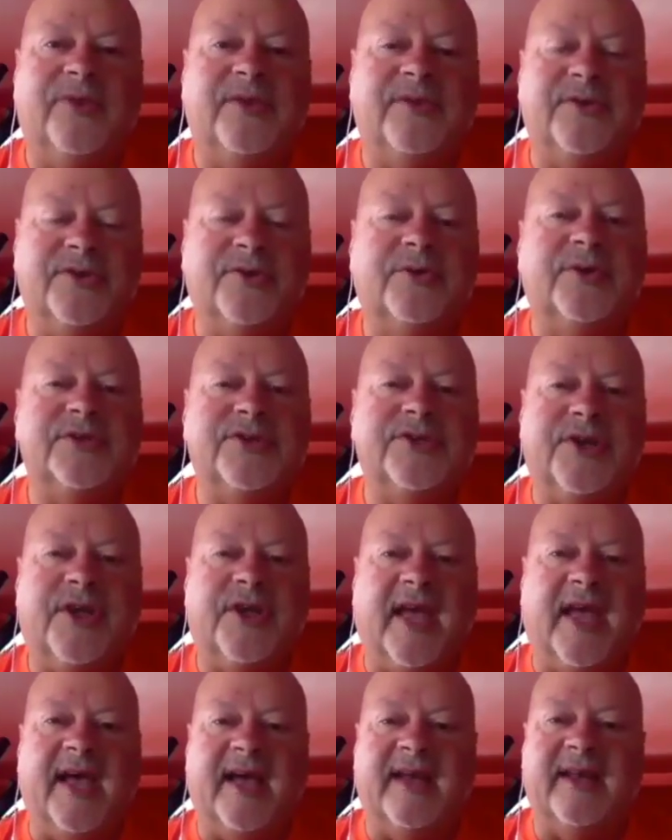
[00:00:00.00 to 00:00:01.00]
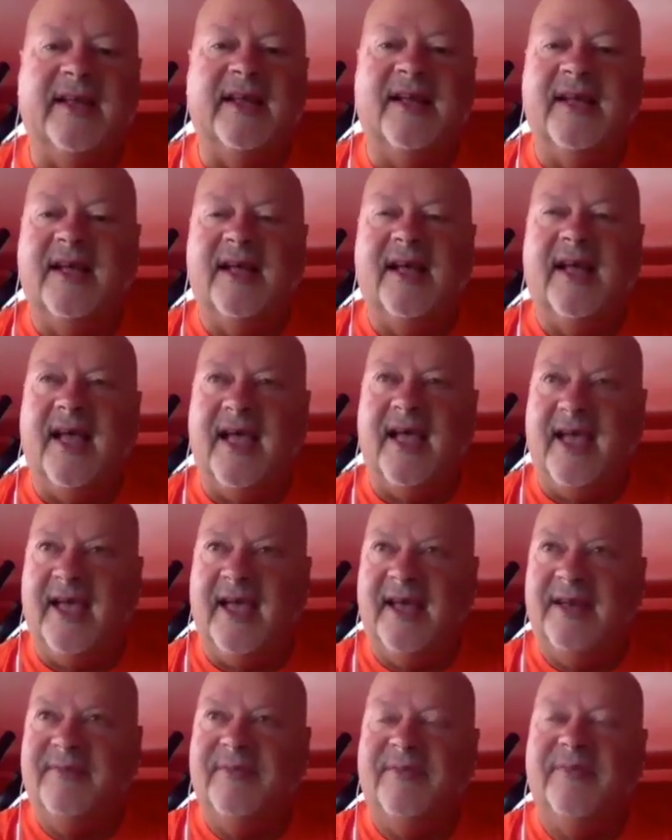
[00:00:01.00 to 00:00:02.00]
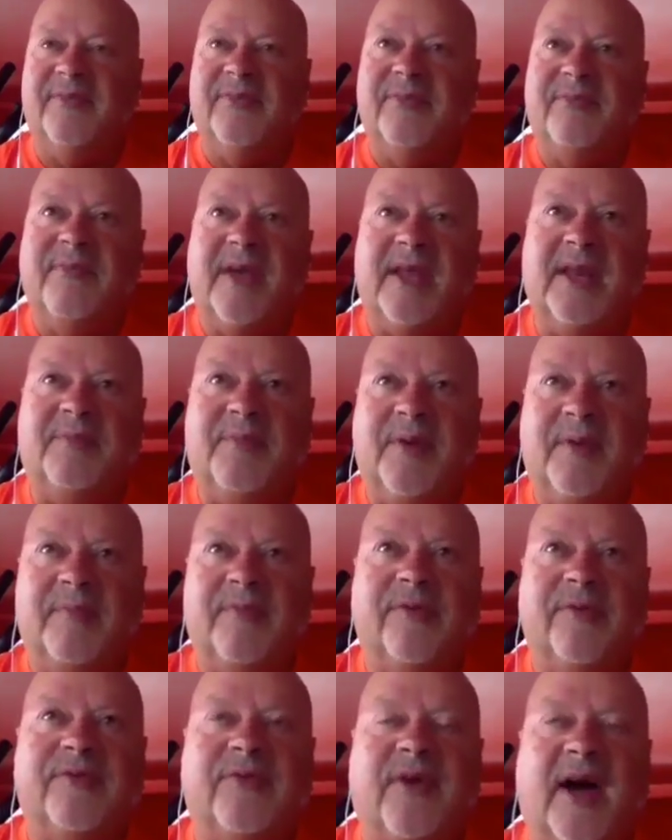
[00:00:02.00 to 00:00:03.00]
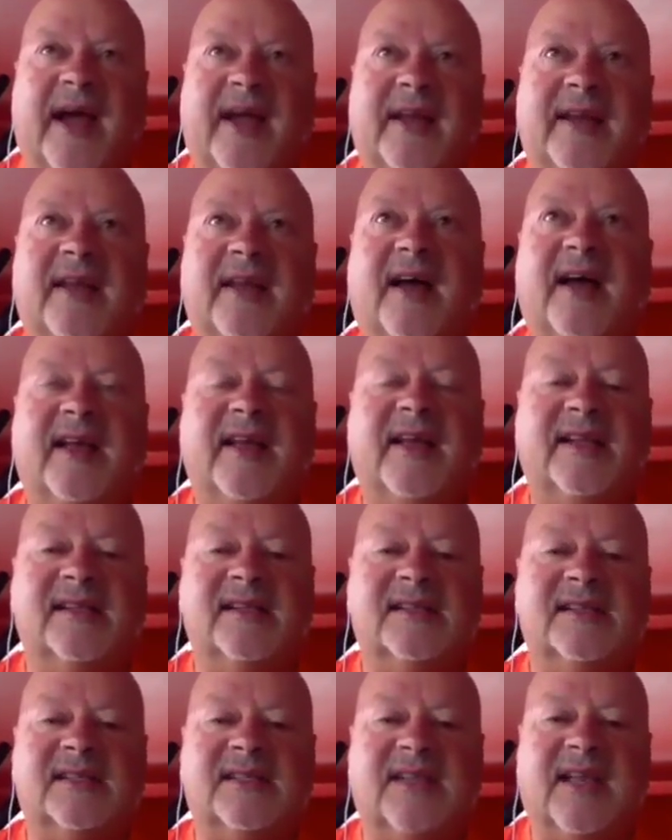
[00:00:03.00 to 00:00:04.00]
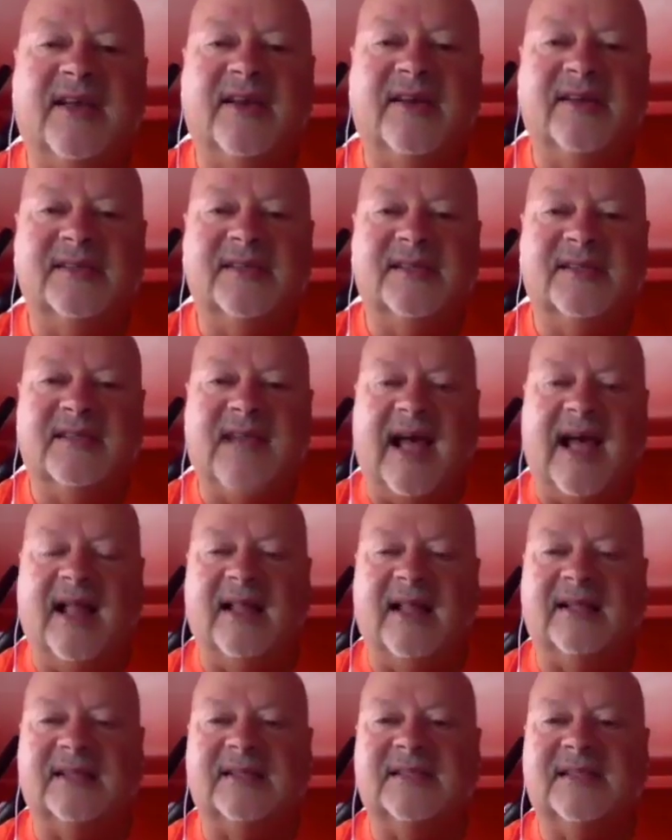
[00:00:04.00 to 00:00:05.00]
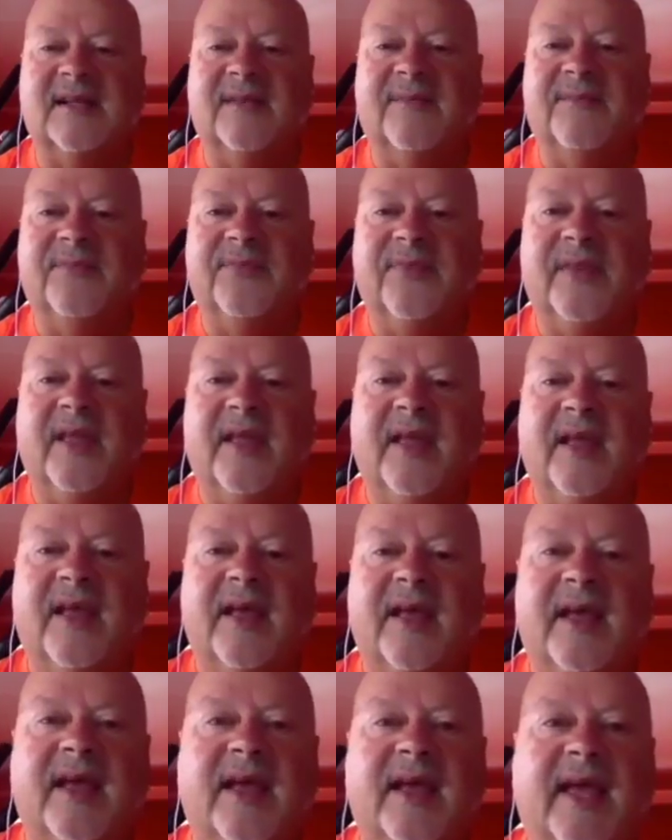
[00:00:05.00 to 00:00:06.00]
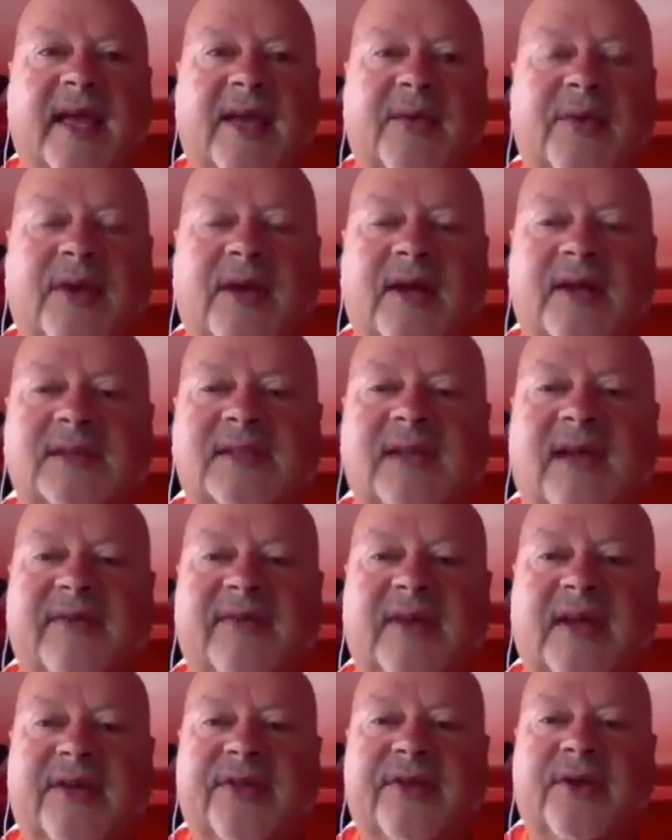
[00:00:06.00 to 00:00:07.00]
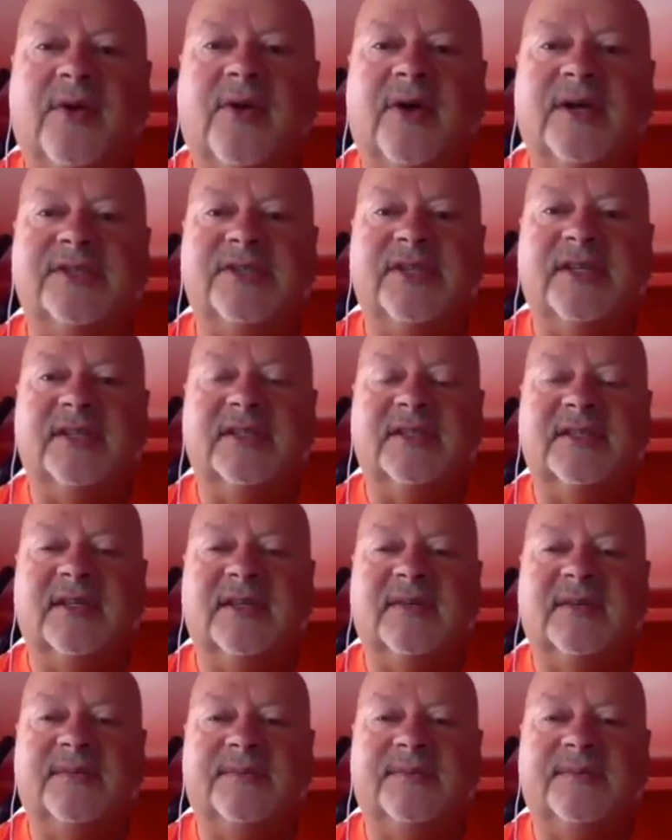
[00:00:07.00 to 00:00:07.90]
Do what you can. And many people find hidden skills and talents. Anyone else have any other questions?